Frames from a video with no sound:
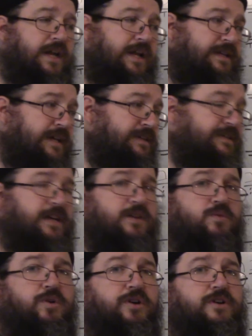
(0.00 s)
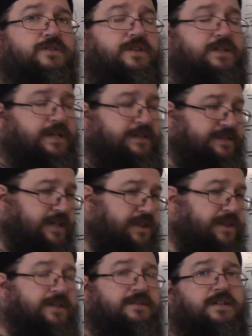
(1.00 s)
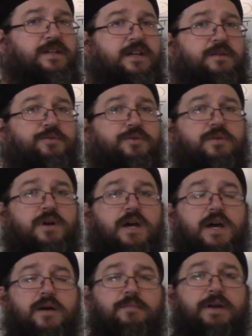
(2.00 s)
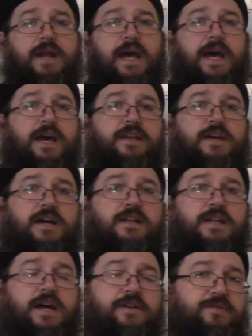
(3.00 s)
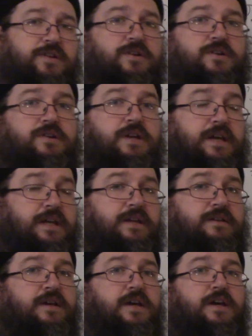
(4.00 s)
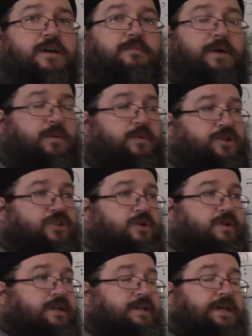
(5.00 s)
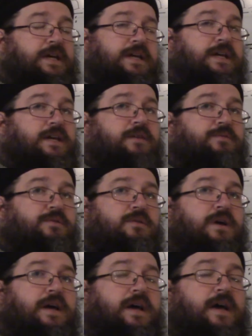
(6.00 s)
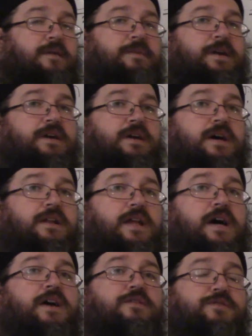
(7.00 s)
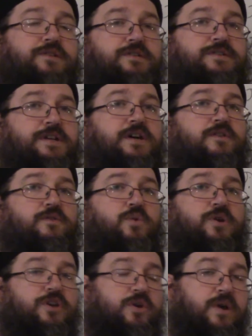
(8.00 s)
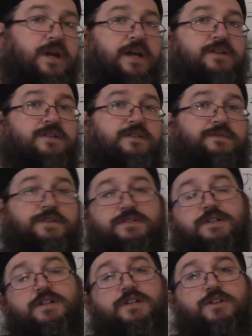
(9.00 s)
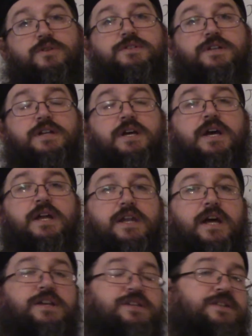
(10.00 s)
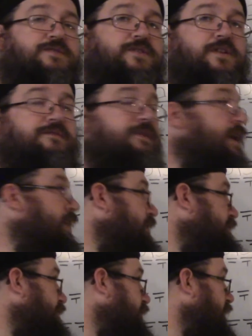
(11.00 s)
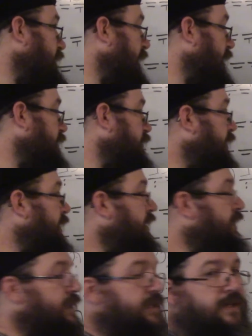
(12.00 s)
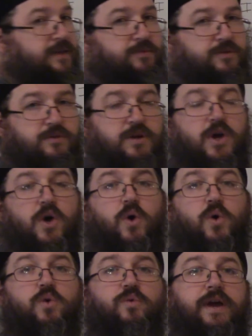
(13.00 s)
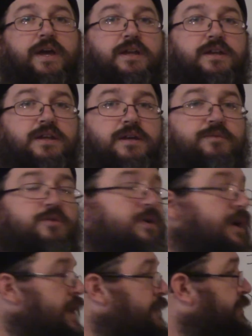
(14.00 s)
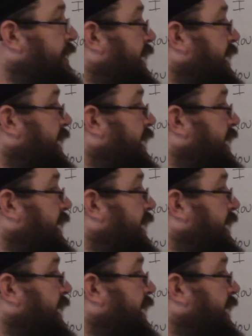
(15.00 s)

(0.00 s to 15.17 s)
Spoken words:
to dissect words and dissect things in Hebrew, but add a livelihood in it by which you can take Hebrew and make it alive for yourself, where you can actually physically use it, not just for the fact of learning how to read in Hebrew or write in Hebrew, but